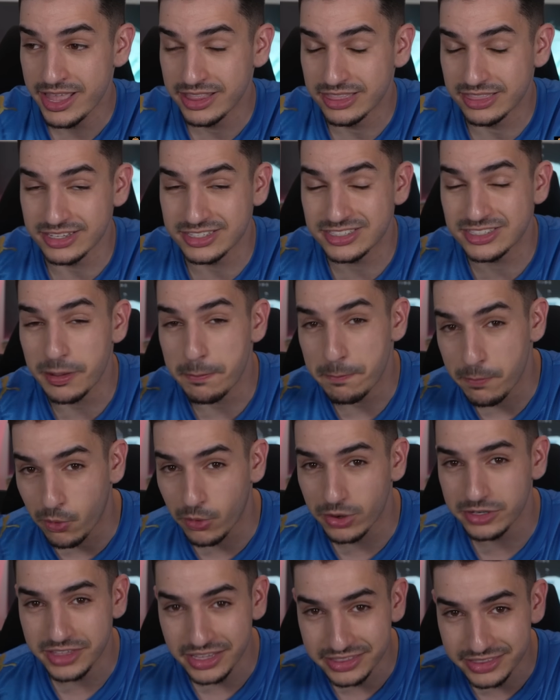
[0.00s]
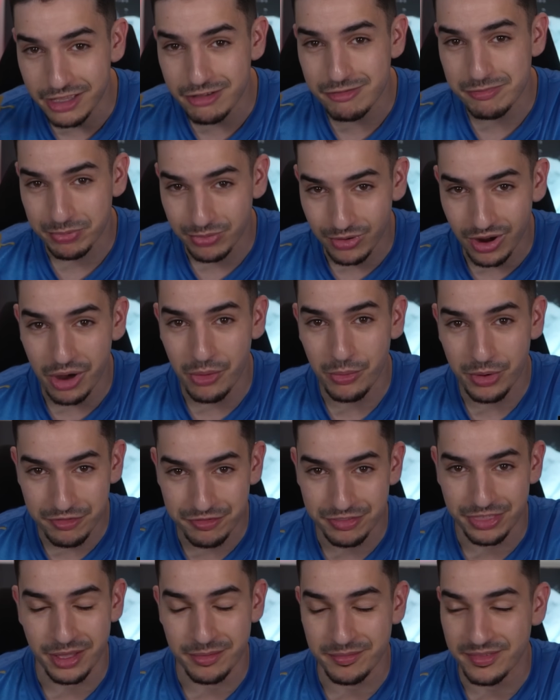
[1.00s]
The support that they've brought with
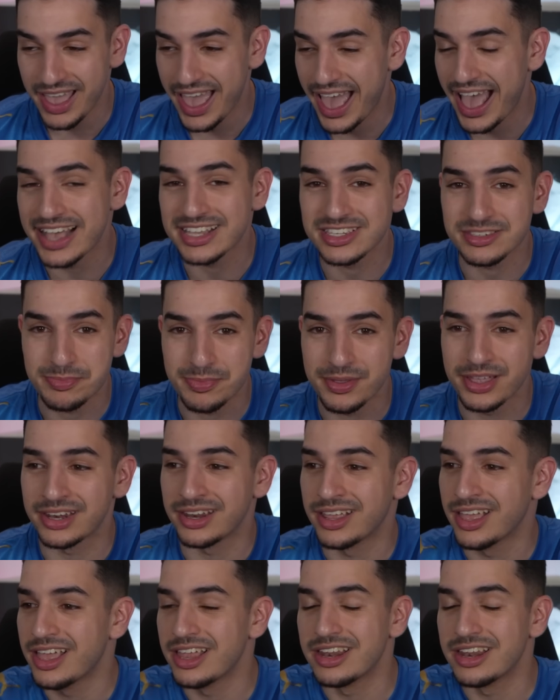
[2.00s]
them has been